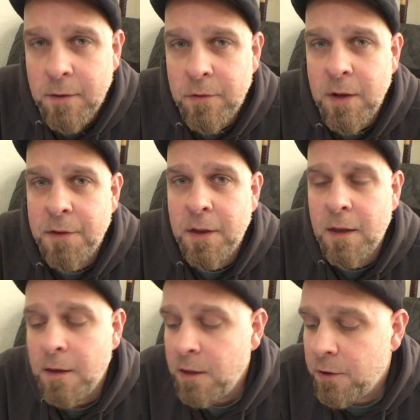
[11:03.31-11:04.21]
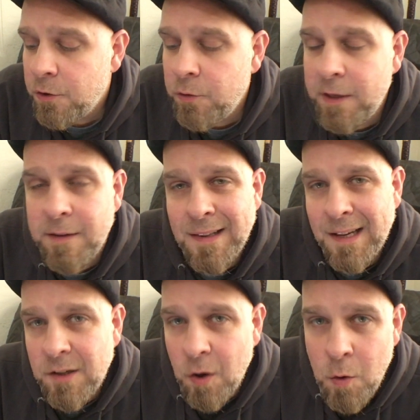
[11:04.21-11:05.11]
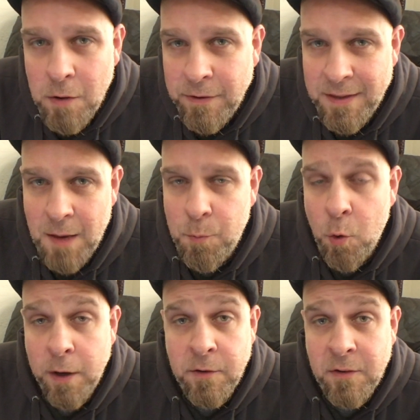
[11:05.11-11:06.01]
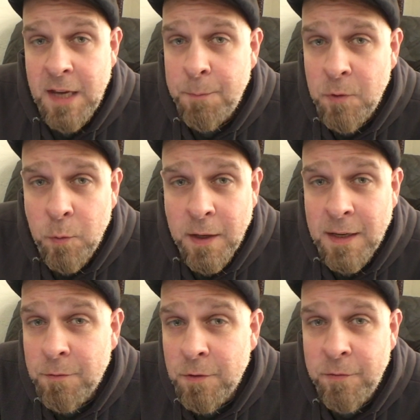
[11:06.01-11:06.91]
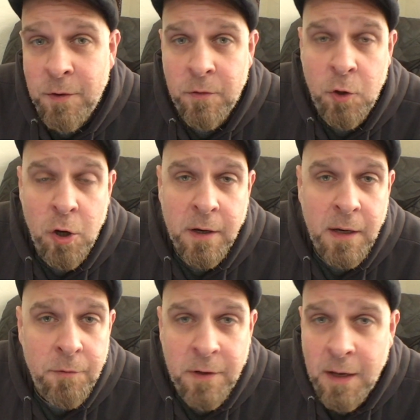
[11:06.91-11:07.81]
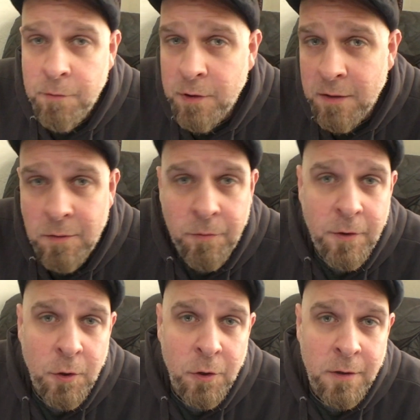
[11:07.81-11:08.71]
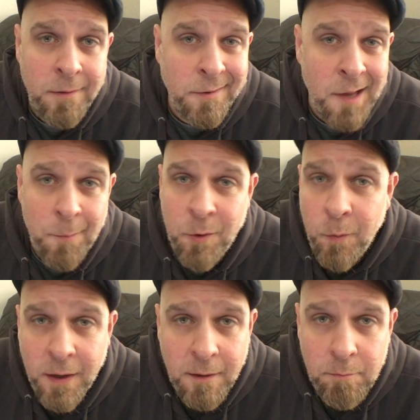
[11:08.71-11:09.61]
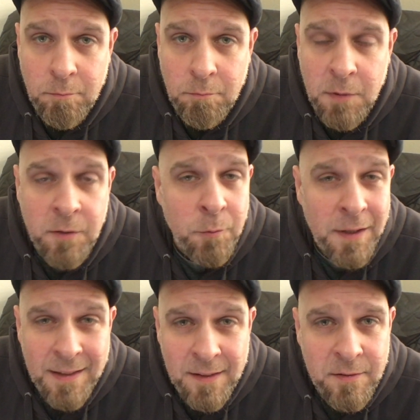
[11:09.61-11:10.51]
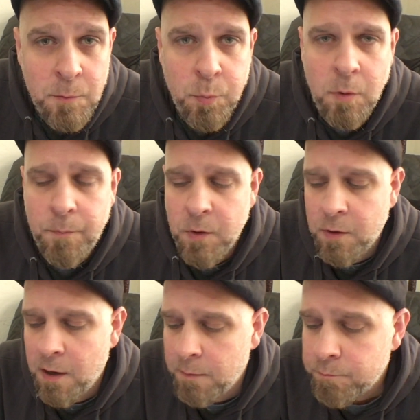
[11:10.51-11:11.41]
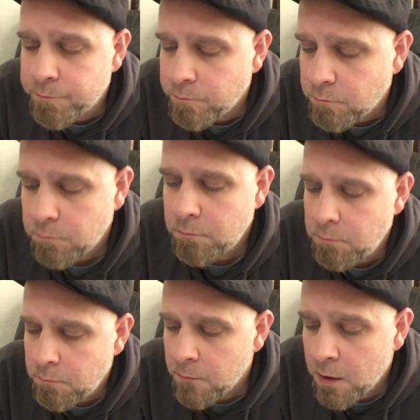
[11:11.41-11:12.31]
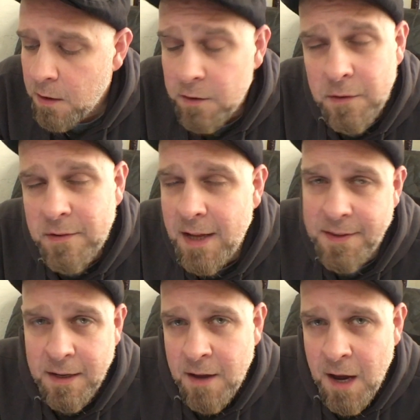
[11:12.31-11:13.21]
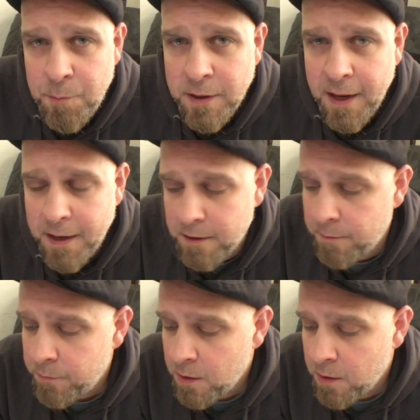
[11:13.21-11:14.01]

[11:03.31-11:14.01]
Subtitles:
There's nothing you need to let go of at that point. Just keep doing it if it feels good, and if it ever doesn't feel good, stop doing it. It's really that simple, okay? So it's not that complicated.